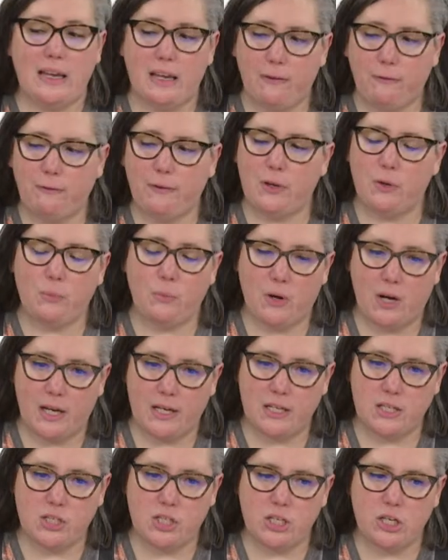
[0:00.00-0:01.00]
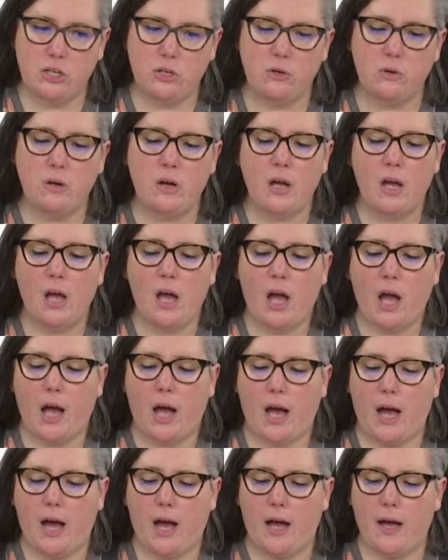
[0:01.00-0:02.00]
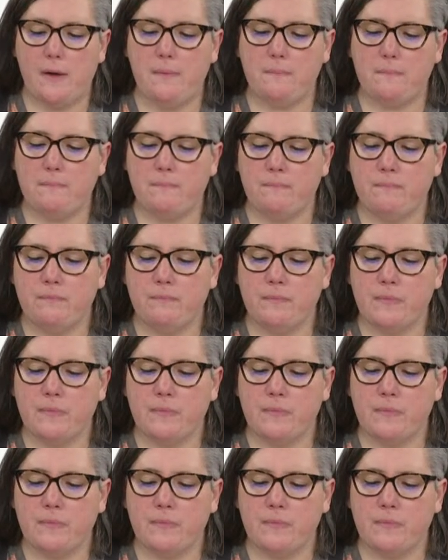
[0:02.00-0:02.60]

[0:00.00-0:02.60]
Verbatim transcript: if you wanted to, um,